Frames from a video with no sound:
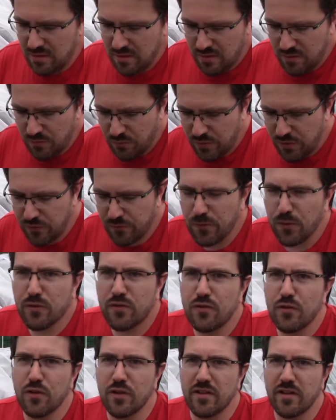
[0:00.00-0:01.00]
When you first
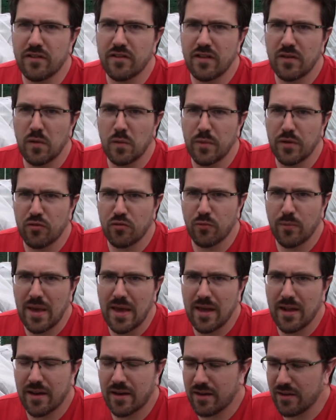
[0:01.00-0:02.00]
do it, it does seem a bit
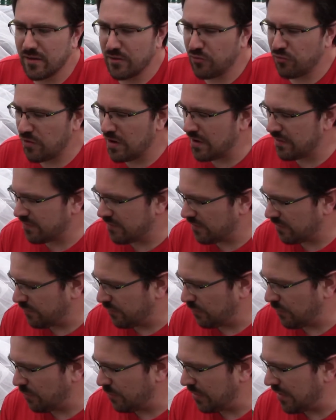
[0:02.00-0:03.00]
dramatic and drastic
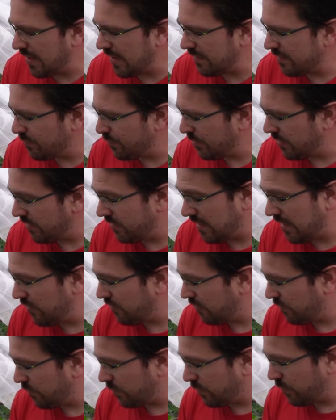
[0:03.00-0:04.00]
for the plants, but they
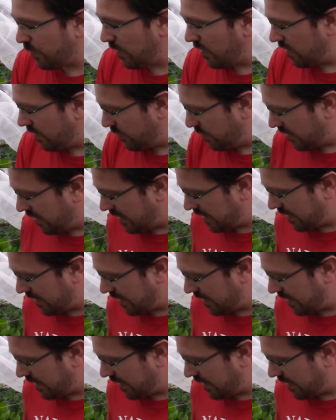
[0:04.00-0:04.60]
just respond by